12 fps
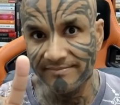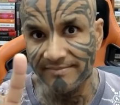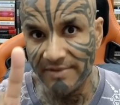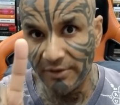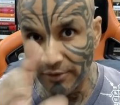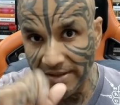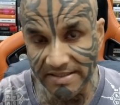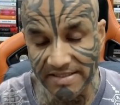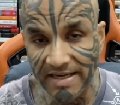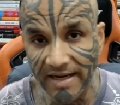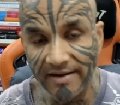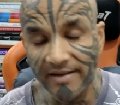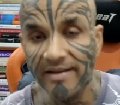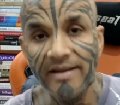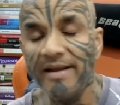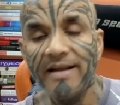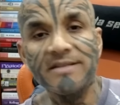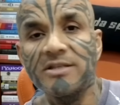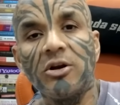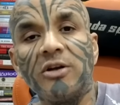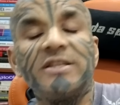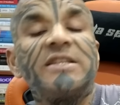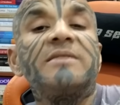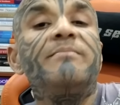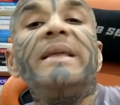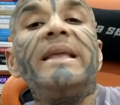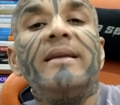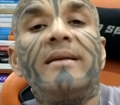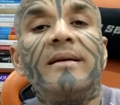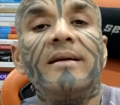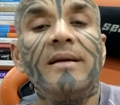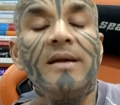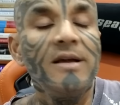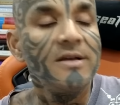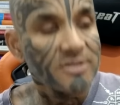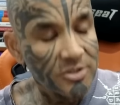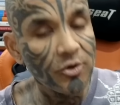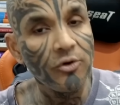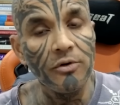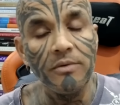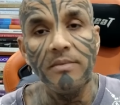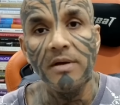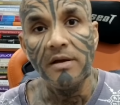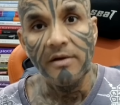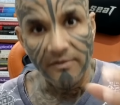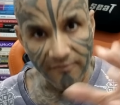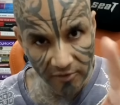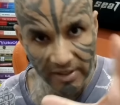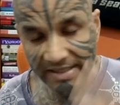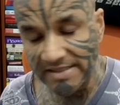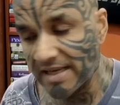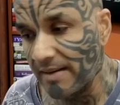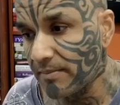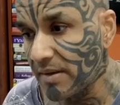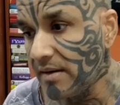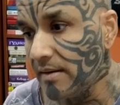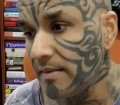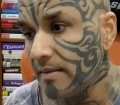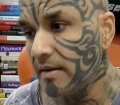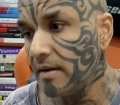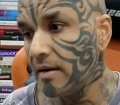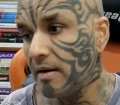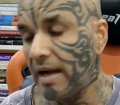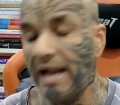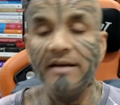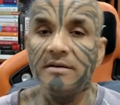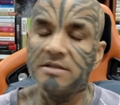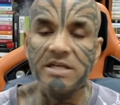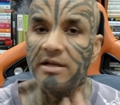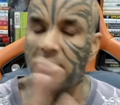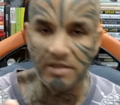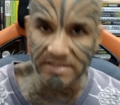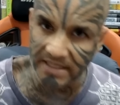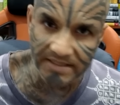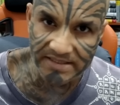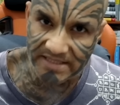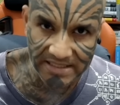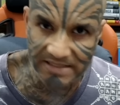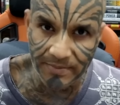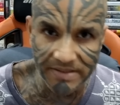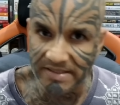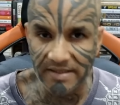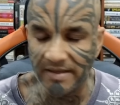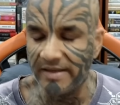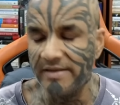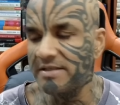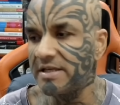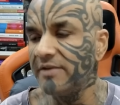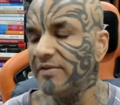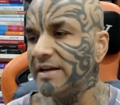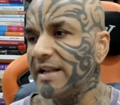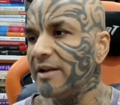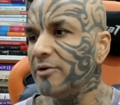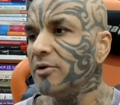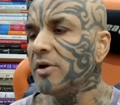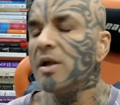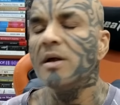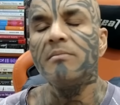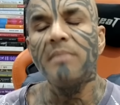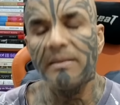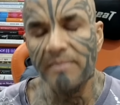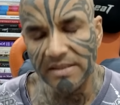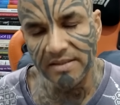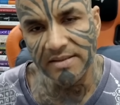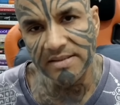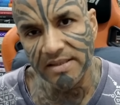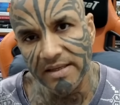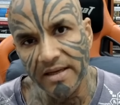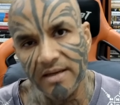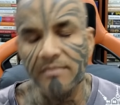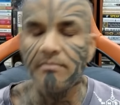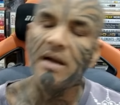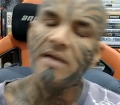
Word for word: You understand? It's not just me. So, for example, uh, and she'll not say this explicitly. She will tell you, my mother's sick, my